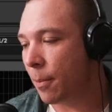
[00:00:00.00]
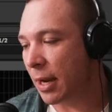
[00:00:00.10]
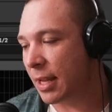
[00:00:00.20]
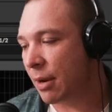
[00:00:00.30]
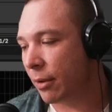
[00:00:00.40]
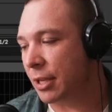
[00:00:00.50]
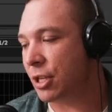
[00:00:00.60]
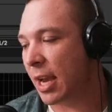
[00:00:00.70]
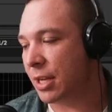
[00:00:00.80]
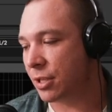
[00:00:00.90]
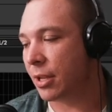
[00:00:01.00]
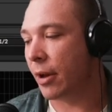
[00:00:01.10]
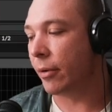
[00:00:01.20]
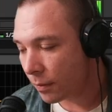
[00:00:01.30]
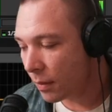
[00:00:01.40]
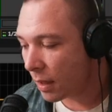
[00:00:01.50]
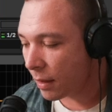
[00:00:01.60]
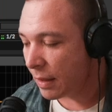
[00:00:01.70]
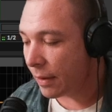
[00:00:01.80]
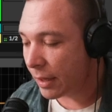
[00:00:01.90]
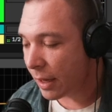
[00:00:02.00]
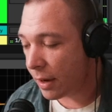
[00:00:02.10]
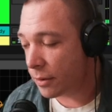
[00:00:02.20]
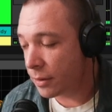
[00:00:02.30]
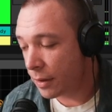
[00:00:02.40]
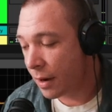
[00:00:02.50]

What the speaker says: but it didn't really change the note. There we go.